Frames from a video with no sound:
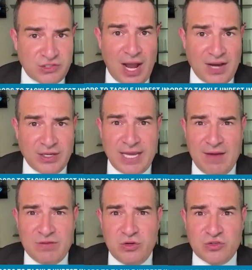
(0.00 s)
criticizing
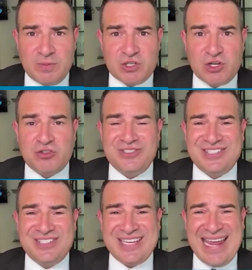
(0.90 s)
Gavin Newsom,
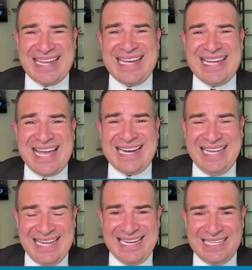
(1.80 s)
essentially saying
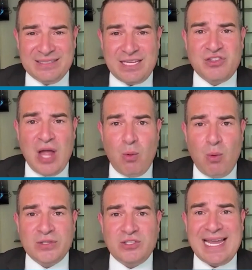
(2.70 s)
that he does
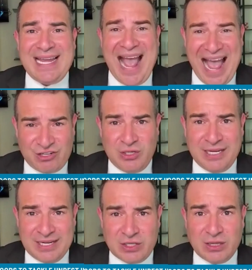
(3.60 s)
not want to take
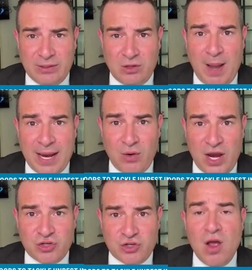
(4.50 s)
action against illegal
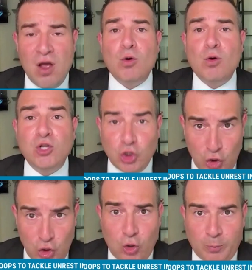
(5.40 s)
migration for
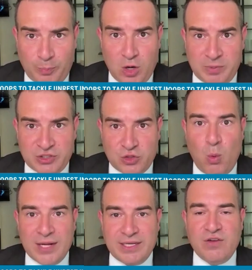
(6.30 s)
political
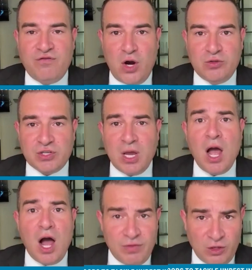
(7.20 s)
purposes, wanting the votes
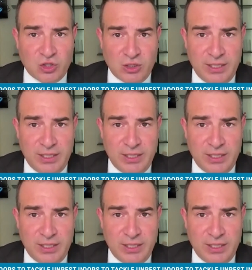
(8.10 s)
of those